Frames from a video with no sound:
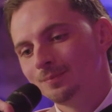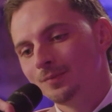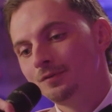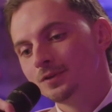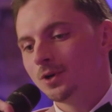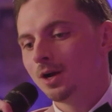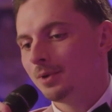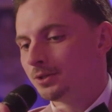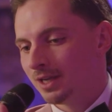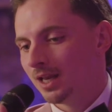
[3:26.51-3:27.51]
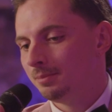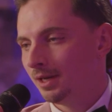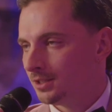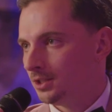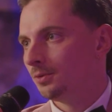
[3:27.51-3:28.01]
if you talk about
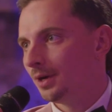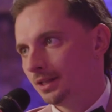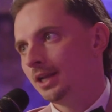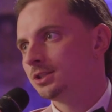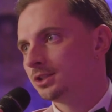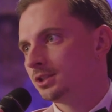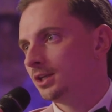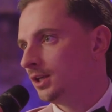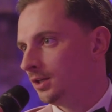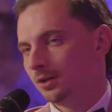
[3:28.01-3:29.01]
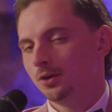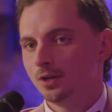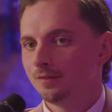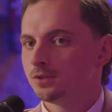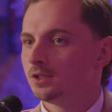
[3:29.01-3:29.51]
scalability, you run an agency, you have to